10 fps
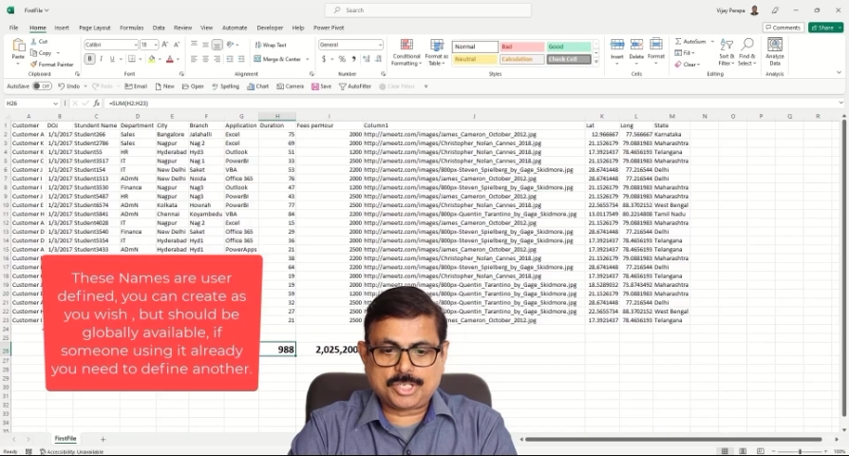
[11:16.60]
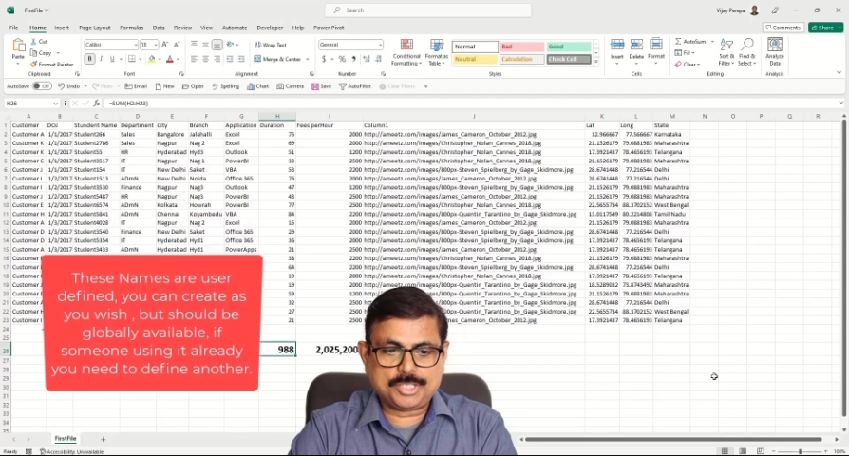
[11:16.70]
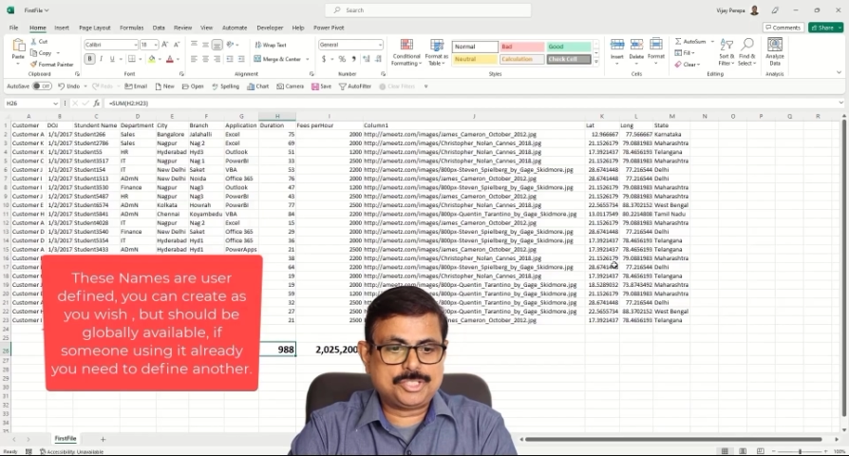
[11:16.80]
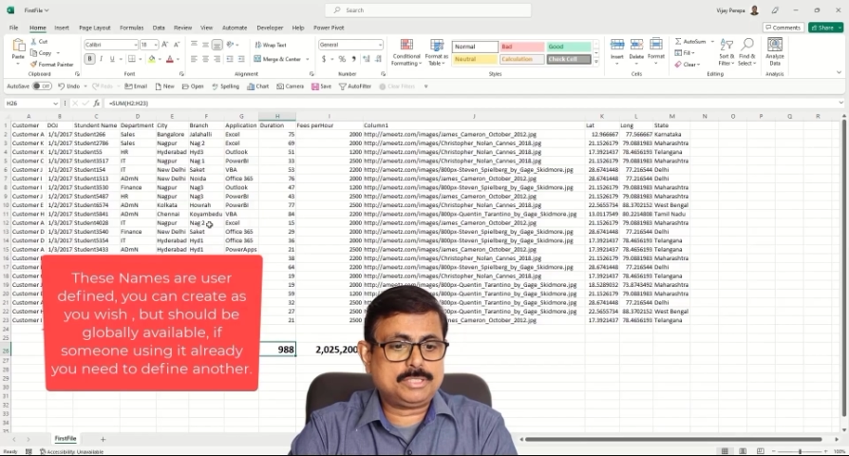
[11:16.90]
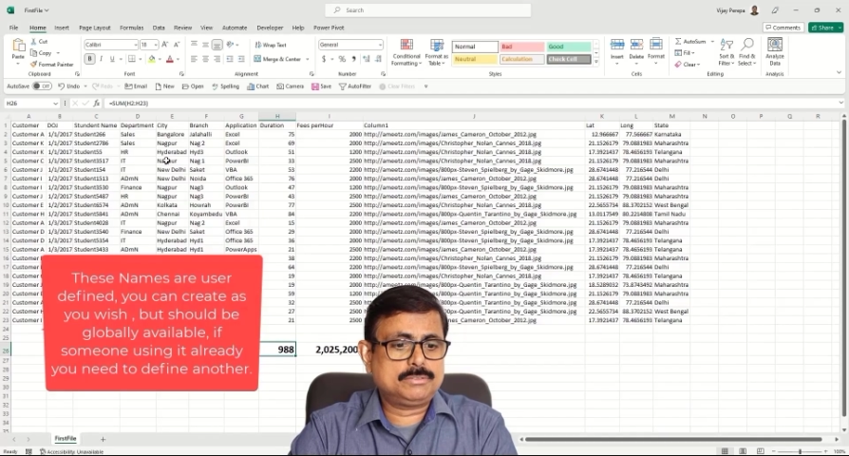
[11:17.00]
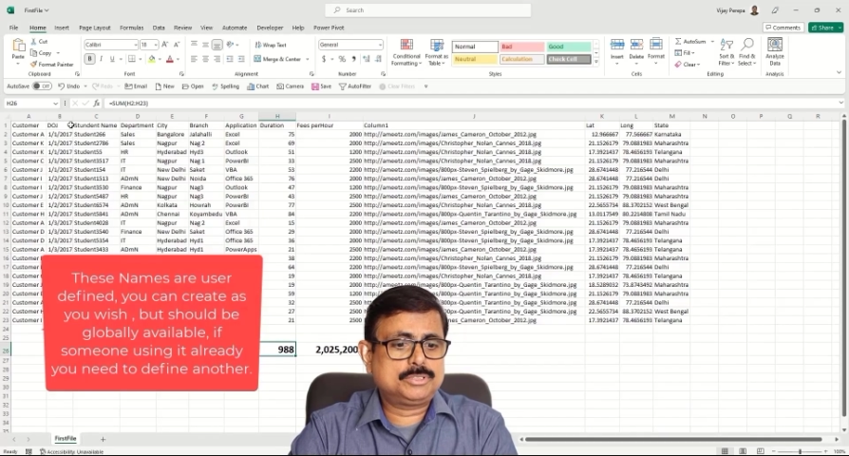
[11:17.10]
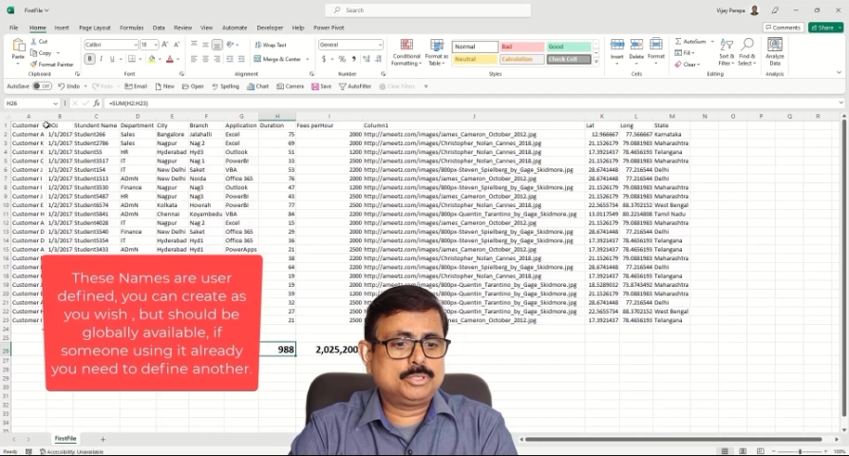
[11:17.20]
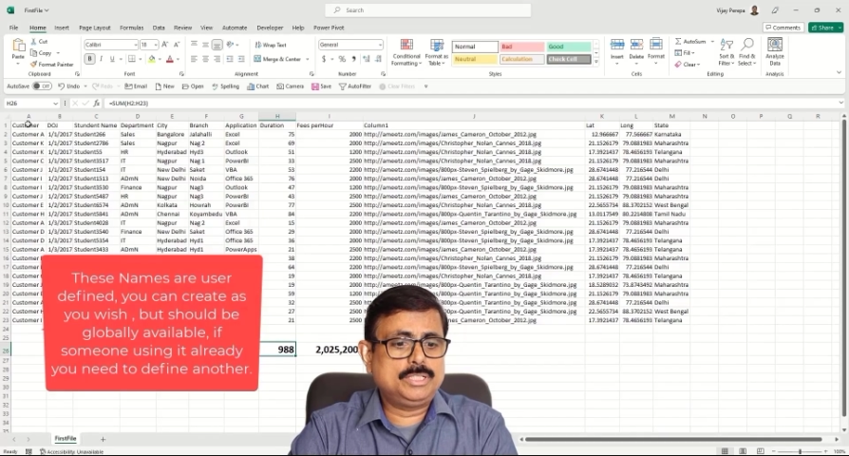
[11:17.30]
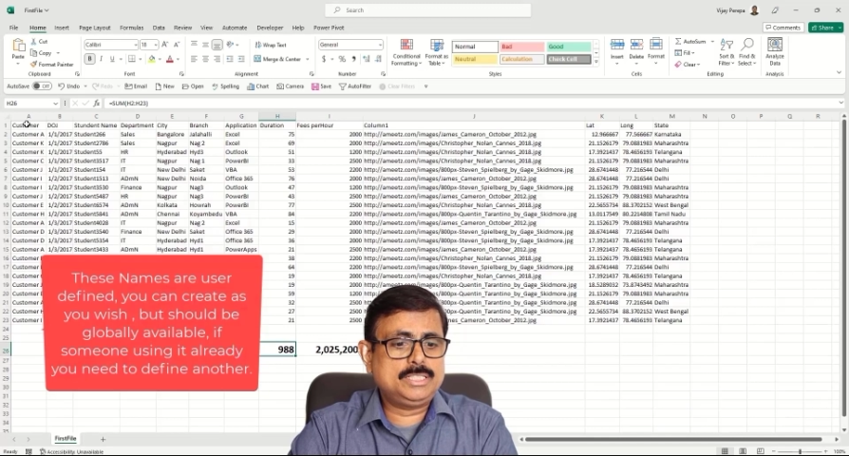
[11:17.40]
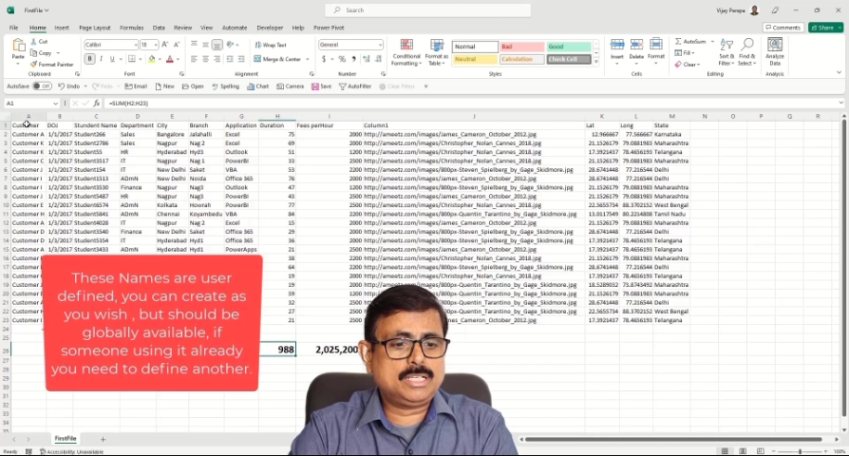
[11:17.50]
structure.
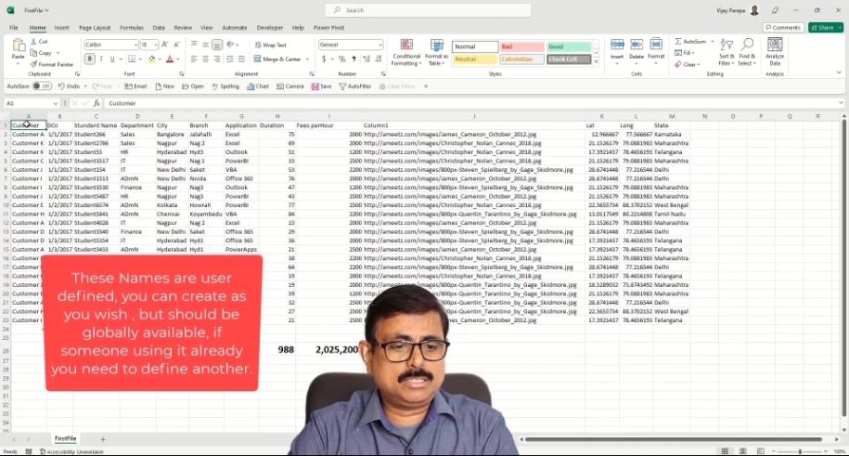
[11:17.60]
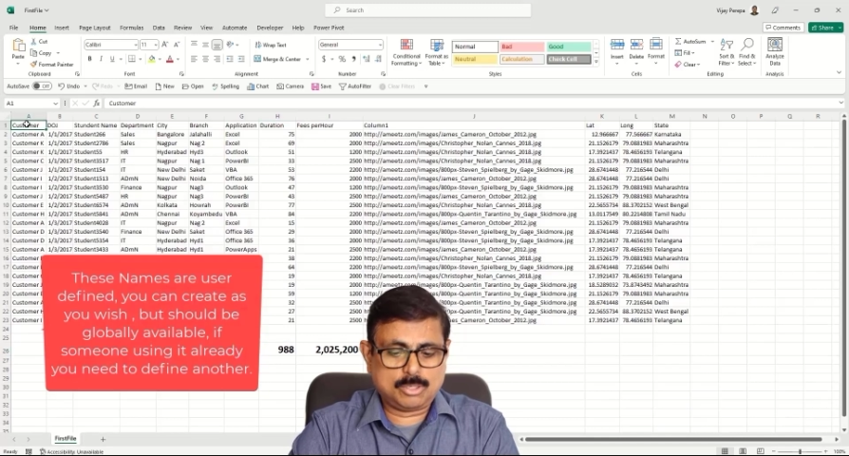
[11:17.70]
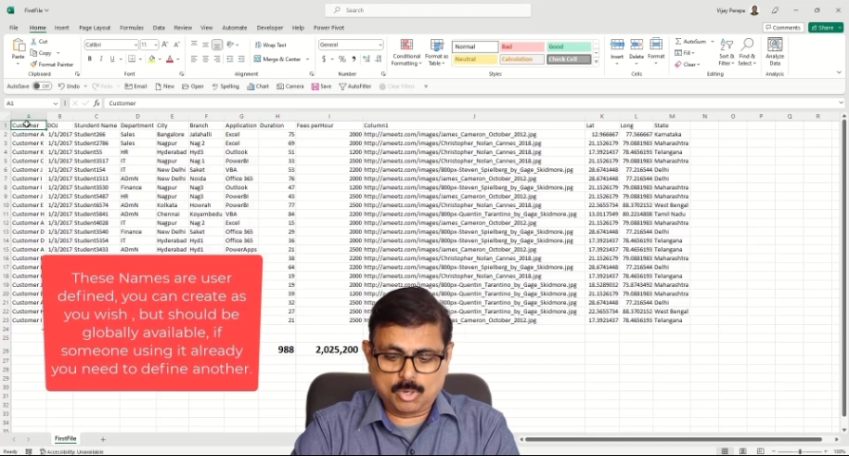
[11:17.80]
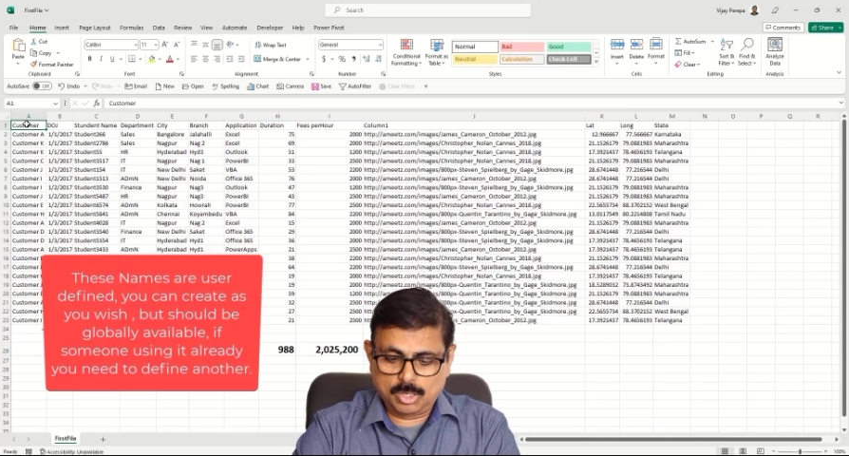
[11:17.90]
So these are the